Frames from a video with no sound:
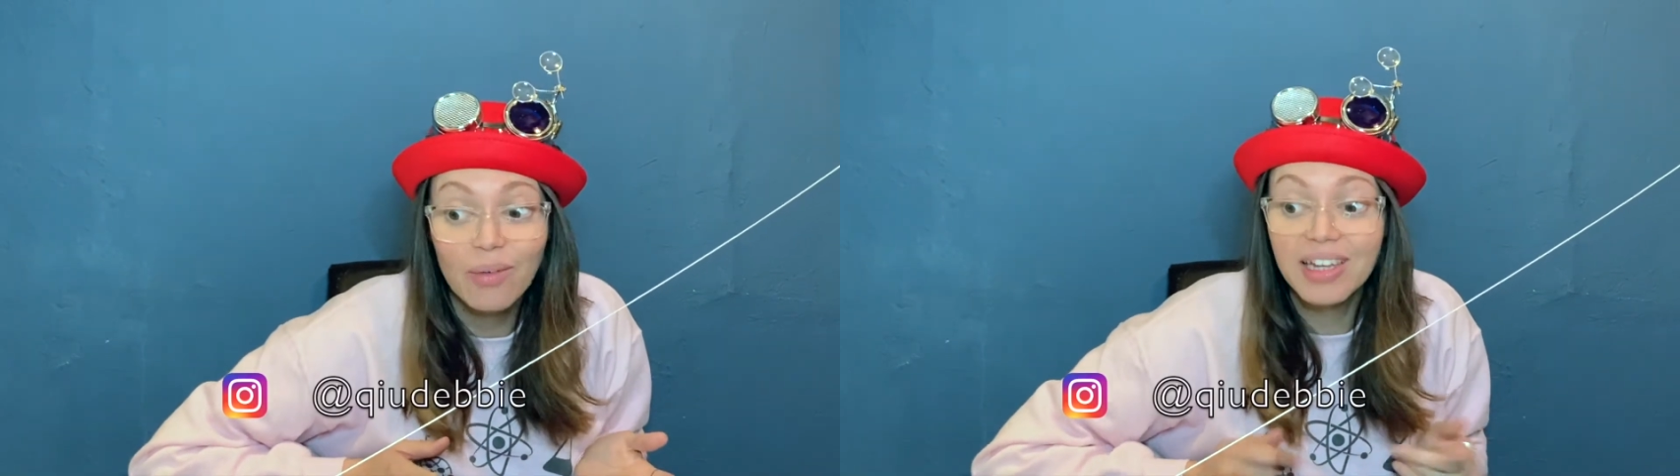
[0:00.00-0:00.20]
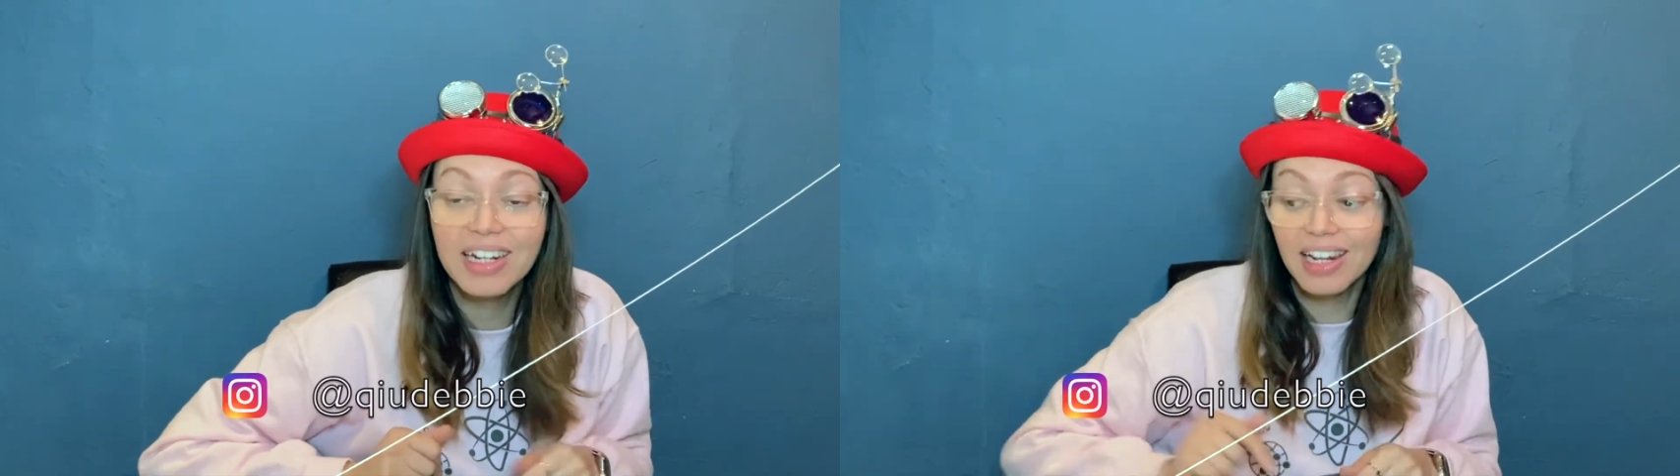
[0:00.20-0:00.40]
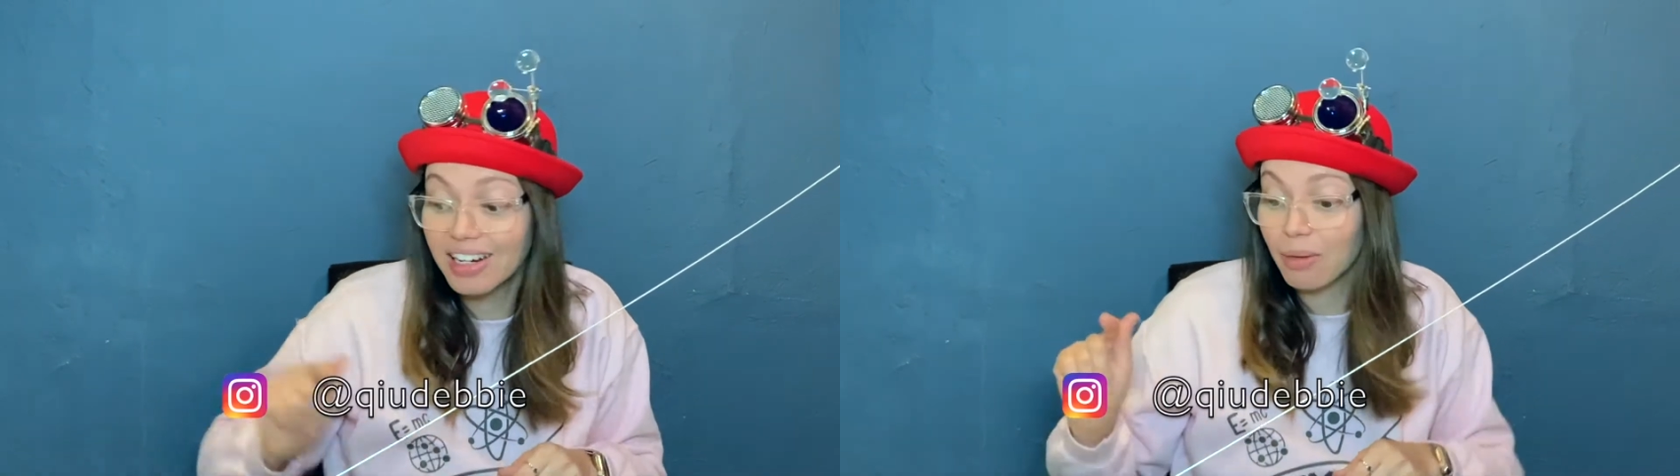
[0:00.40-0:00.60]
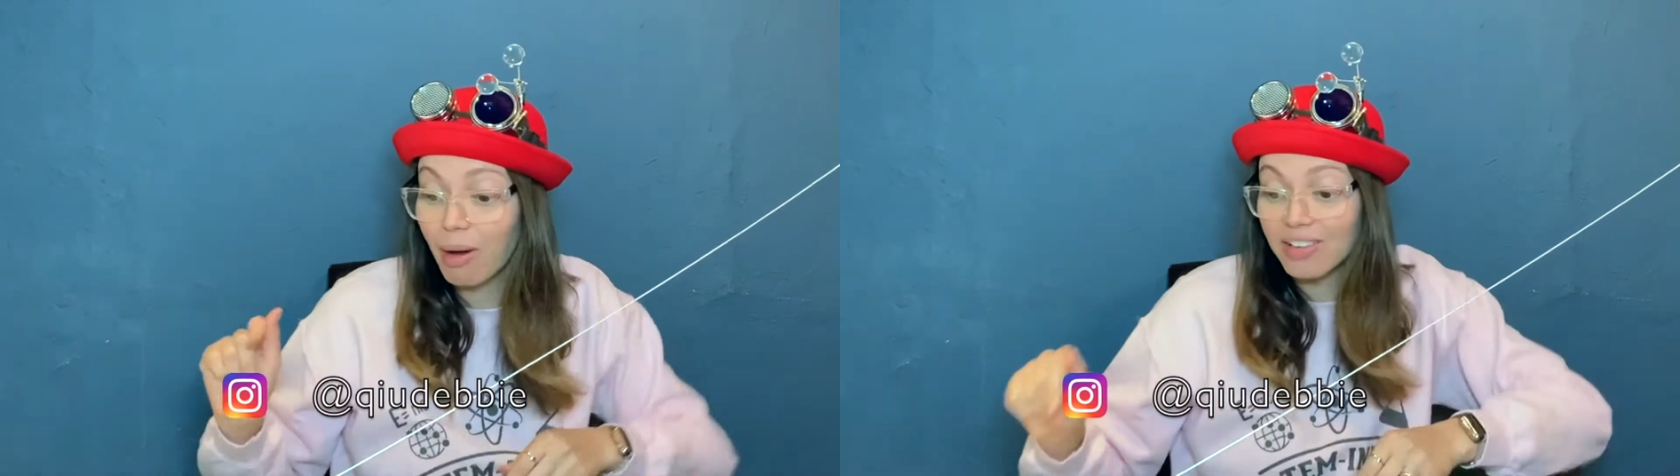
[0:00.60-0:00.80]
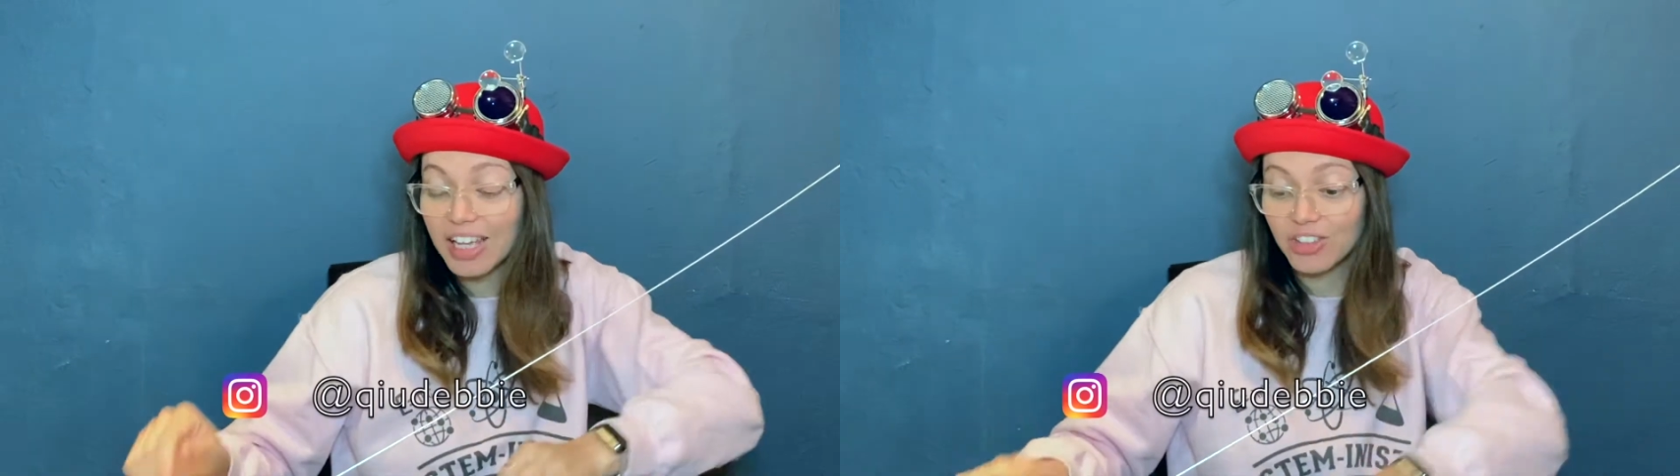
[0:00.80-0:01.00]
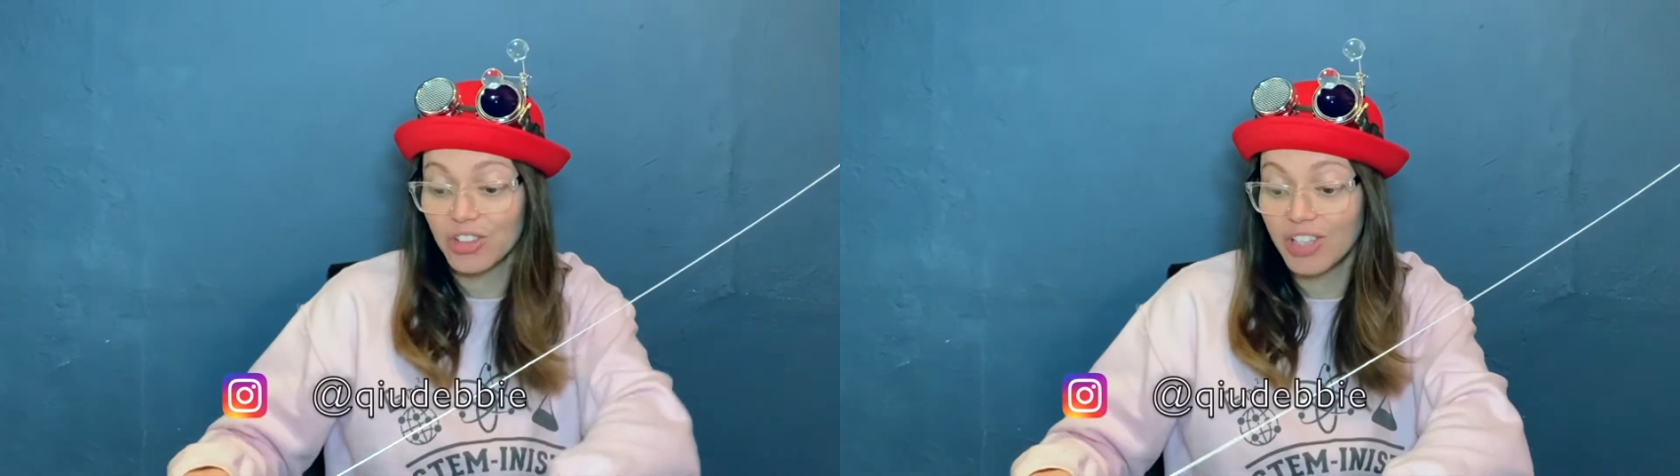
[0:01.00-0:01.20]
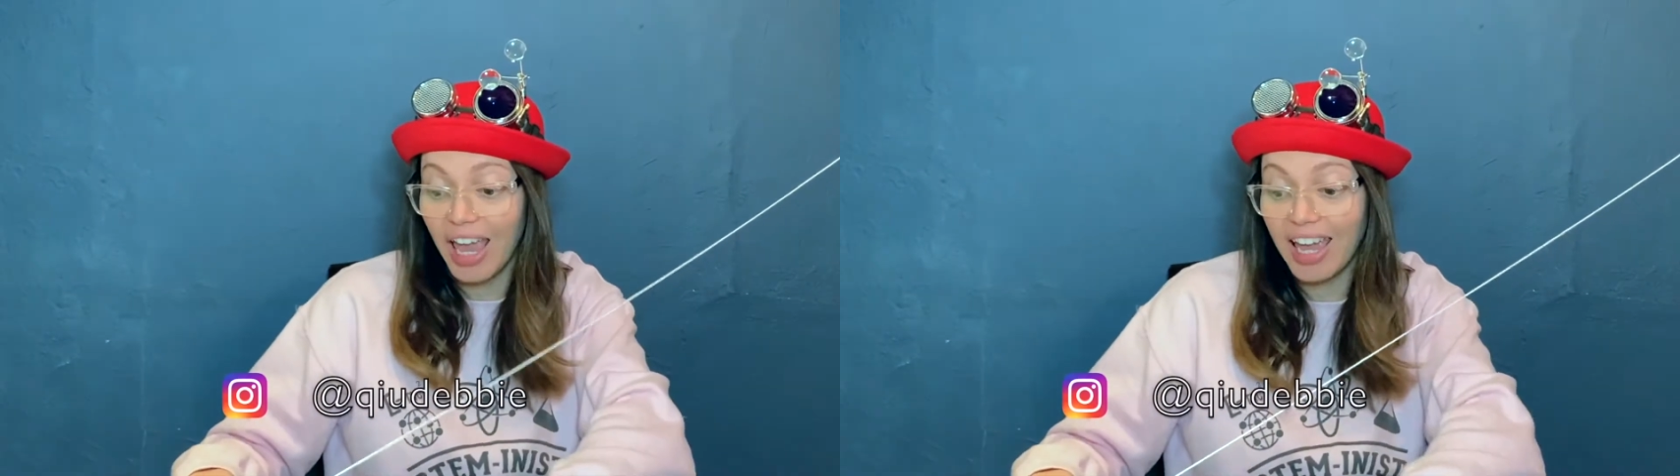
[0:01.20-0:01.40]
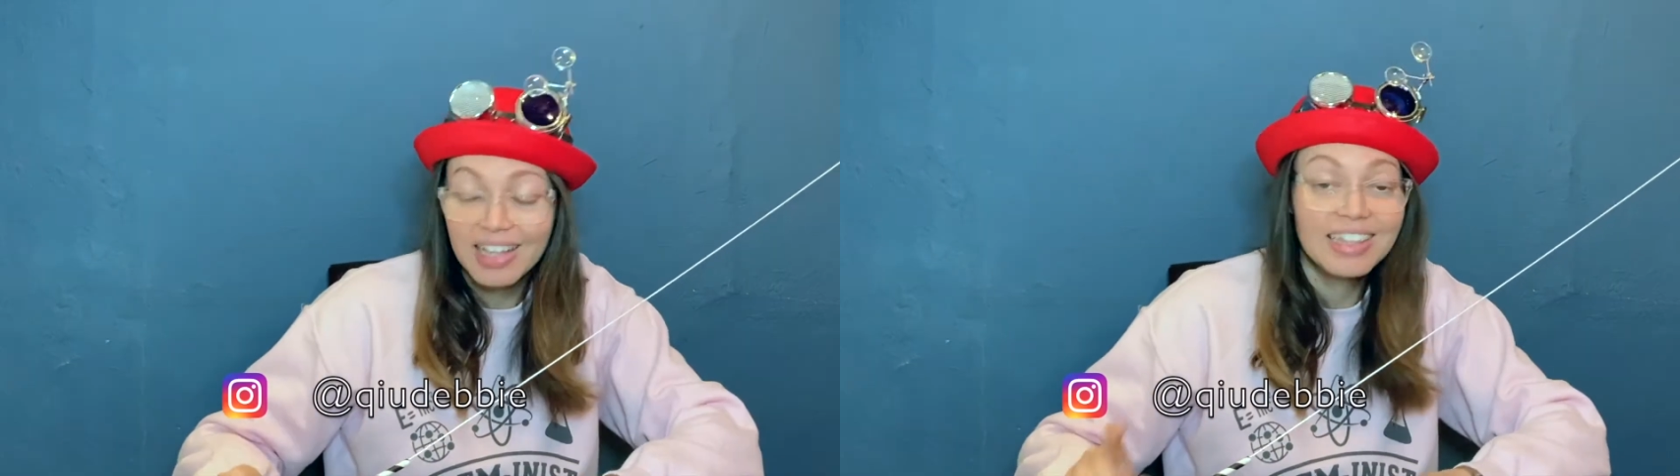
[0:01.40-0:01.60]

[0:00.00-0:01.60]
We're gonna learn about that today.